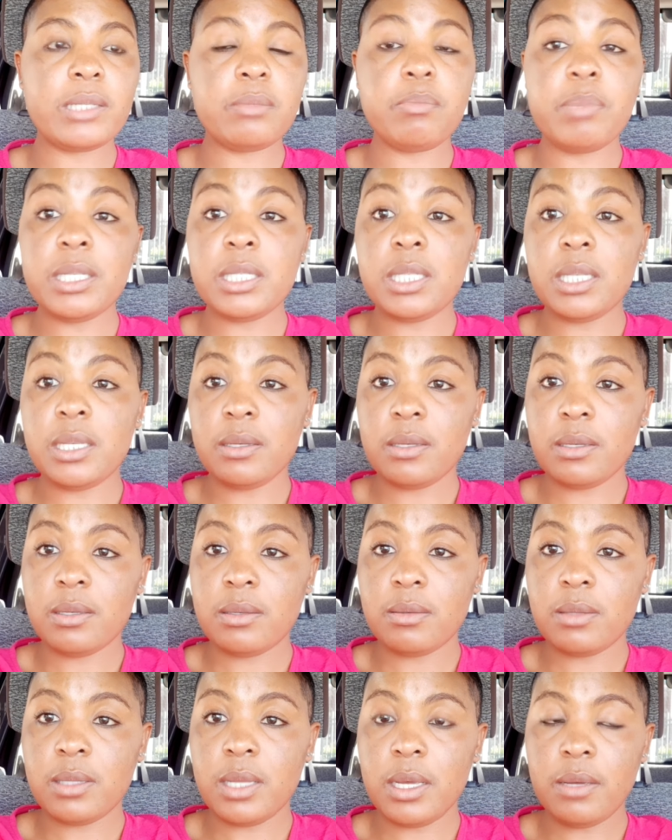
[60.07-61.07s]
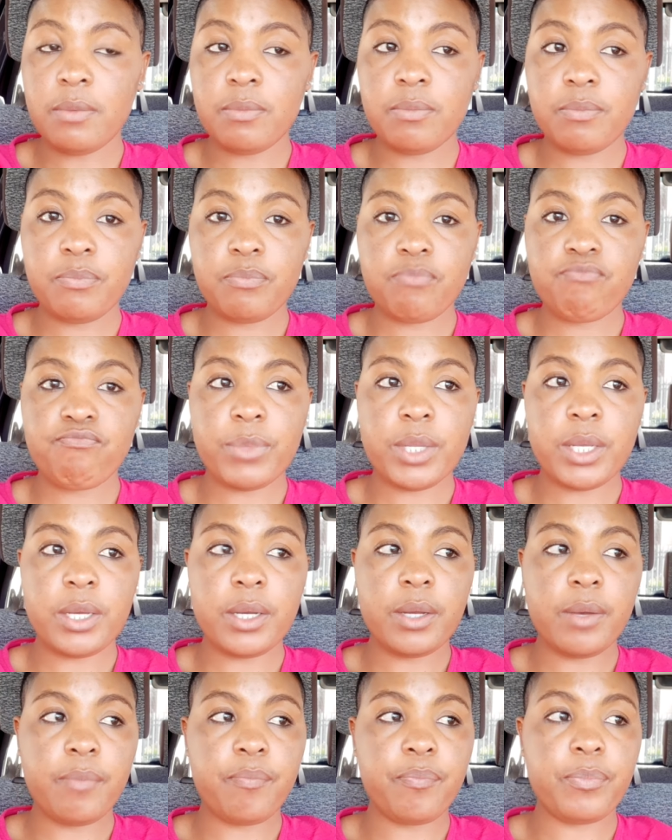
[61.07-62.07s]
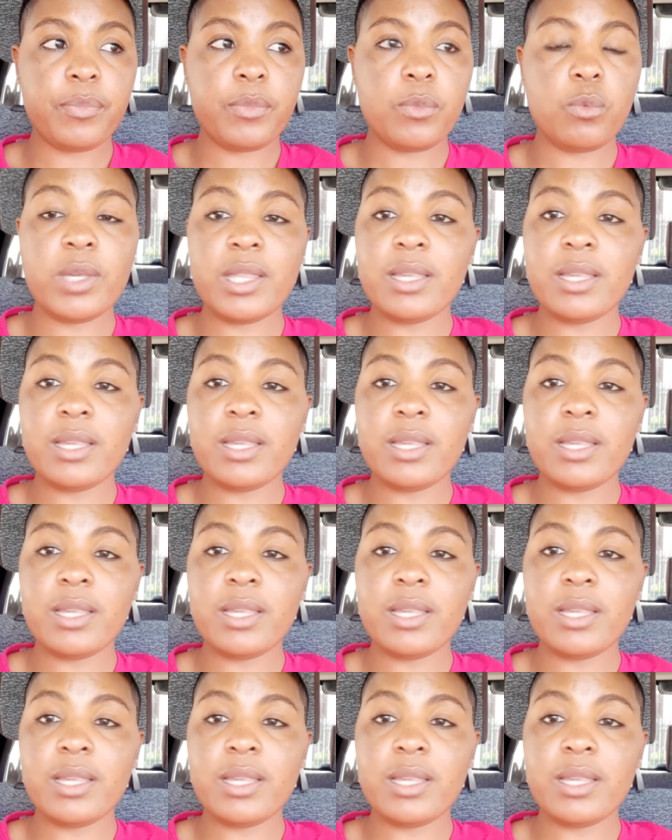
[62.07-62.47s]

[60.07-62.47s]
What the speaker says: busy, ne? With